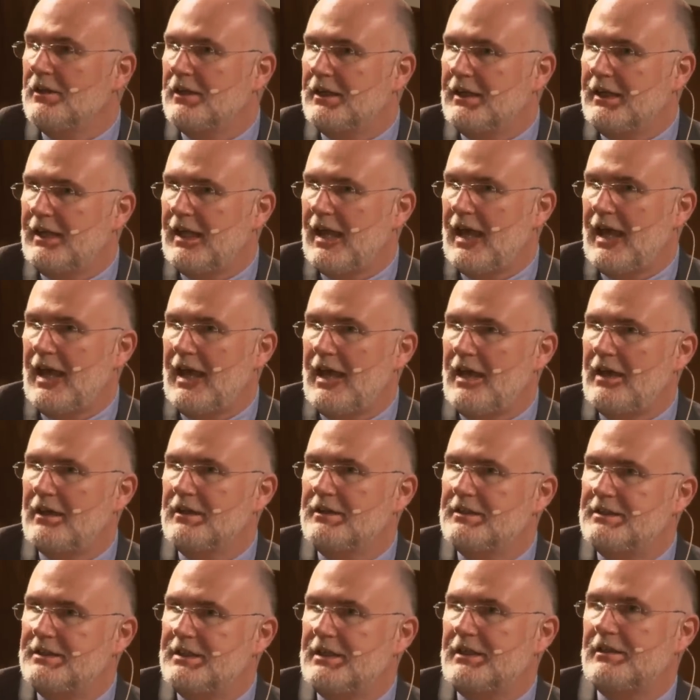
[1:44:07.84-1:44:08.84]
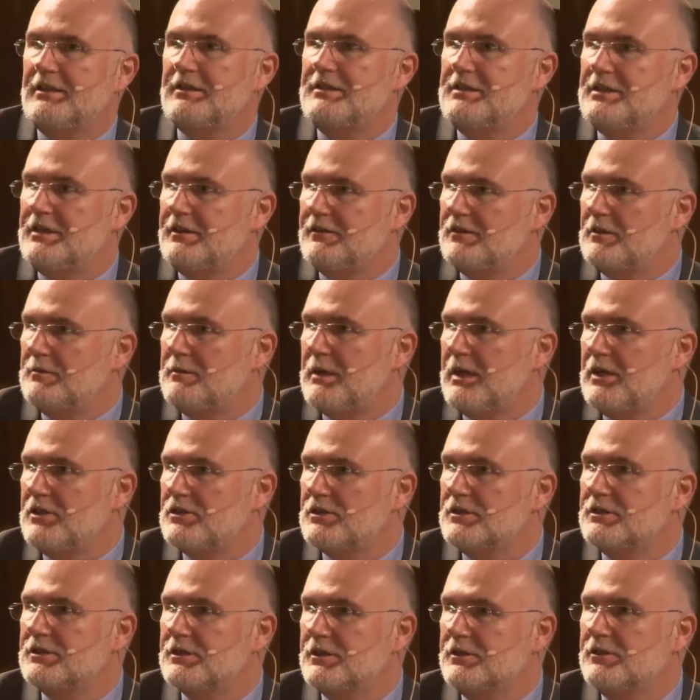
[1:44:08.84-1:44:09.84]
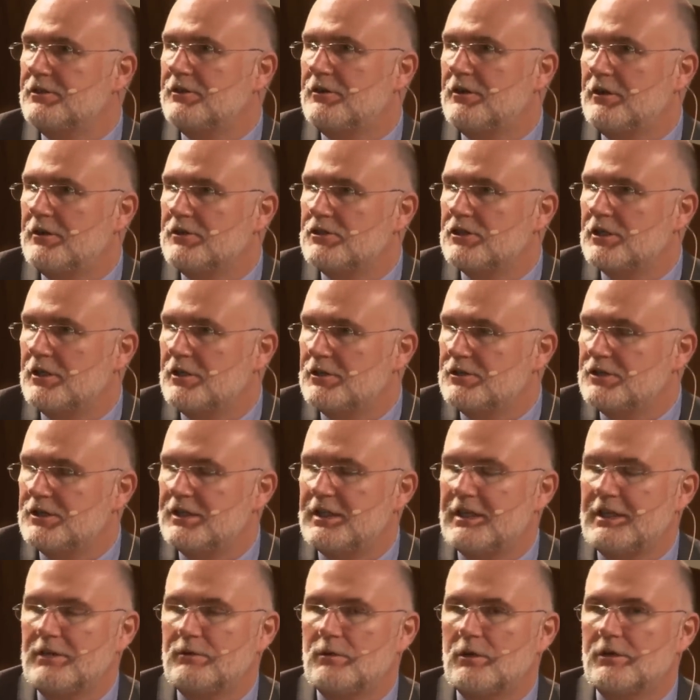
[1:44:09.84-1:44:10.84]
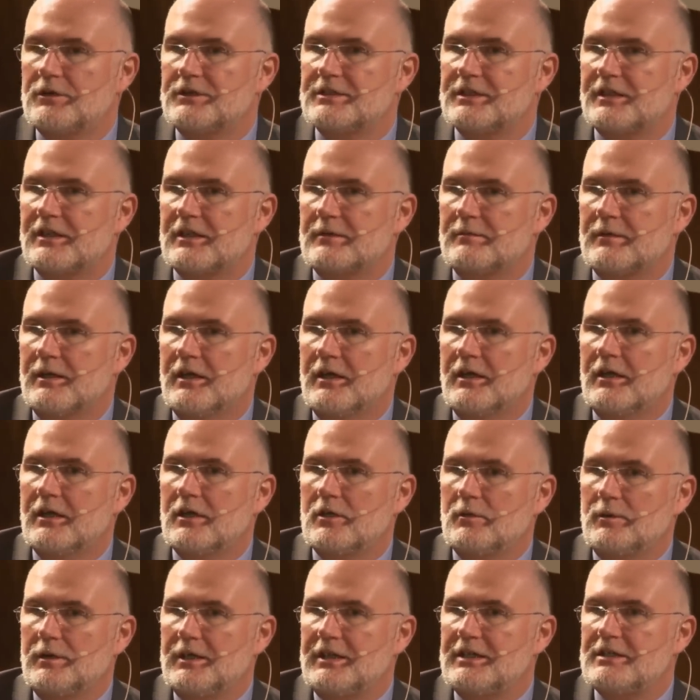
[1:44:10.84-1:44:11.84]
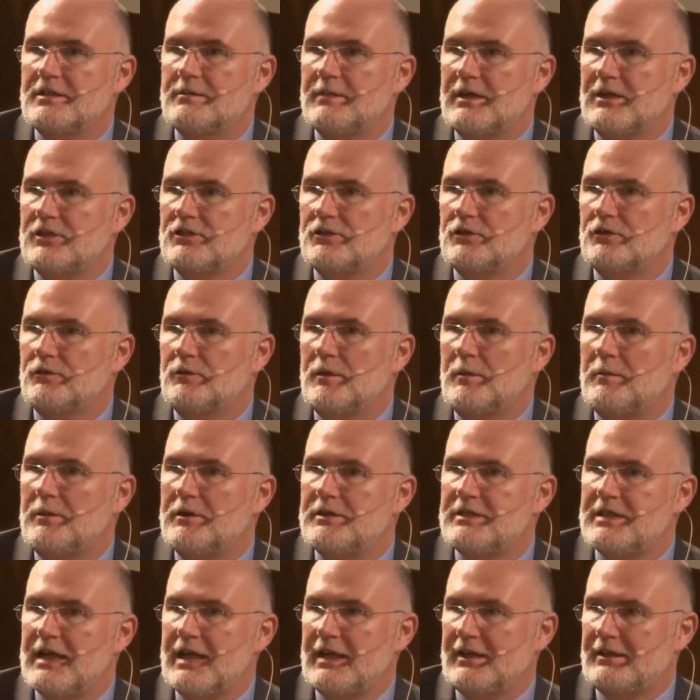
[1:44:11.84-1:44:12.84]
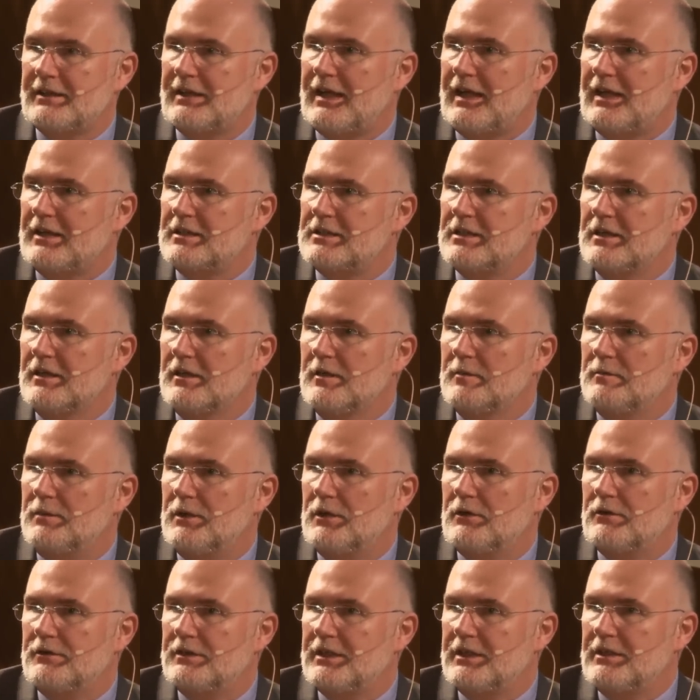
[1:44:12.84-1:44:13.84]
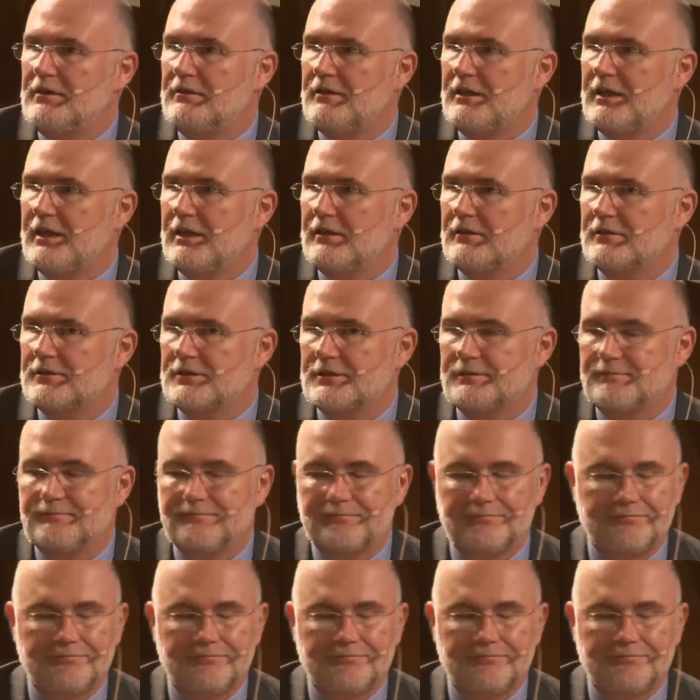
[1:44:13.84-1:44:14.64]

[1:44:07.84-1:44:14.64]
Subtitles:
the care and dignity of the patients under our charge at any one time. And we need to make sure we protect that beyond anything else.